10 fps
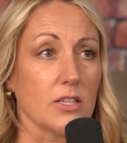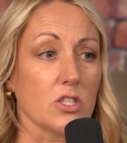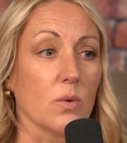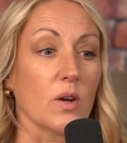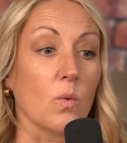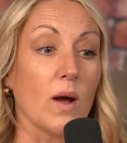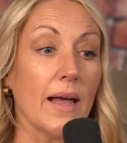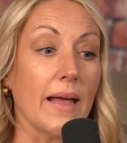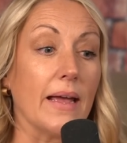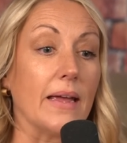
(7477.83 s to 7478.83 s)
And so in a
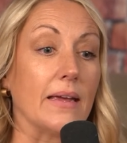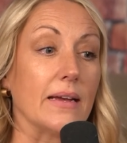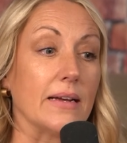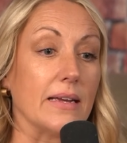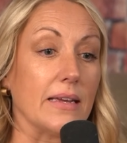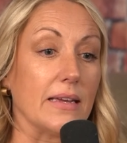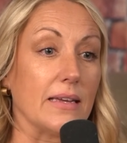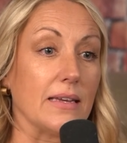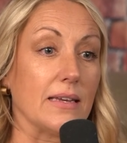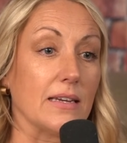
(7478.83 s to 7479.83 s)
way,
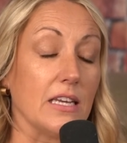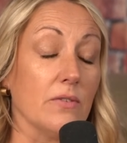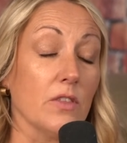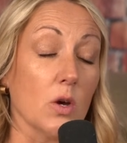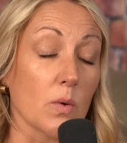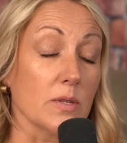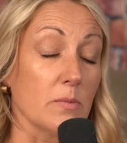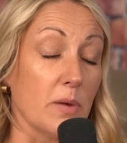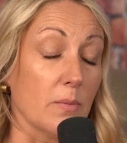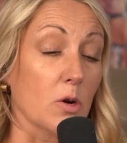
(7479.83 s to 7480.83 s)
even though
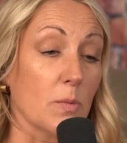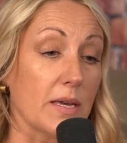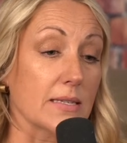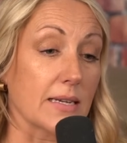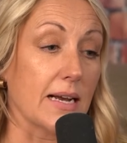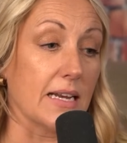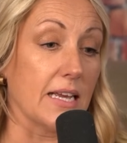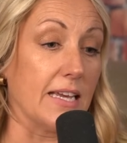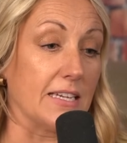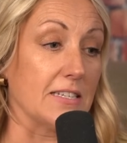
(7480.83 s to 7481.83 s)
it was a bummer because it
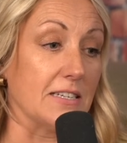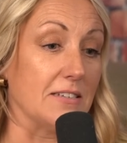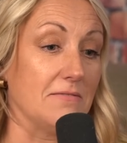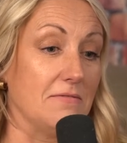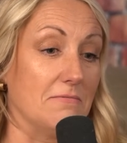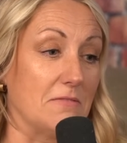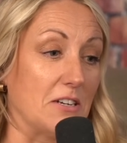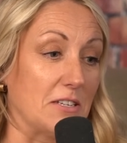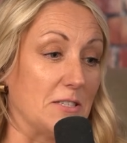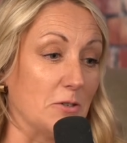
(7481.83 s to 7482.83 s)
kind of handed
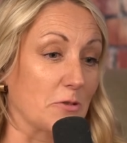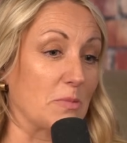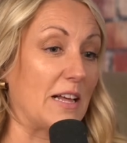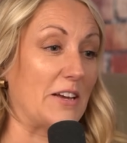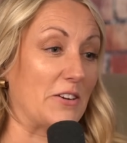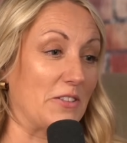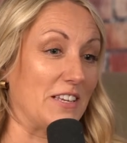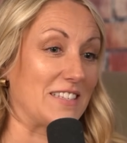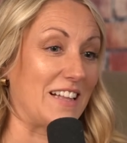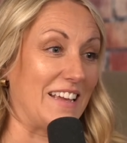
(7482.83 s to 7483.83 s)
on a silver
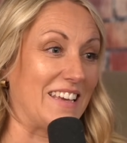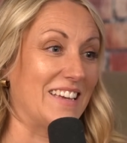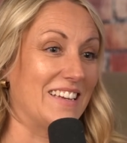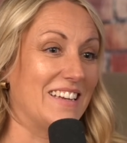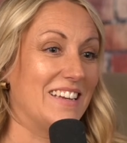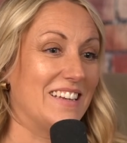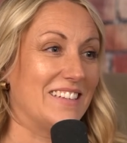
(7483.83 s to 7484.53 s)
platter this like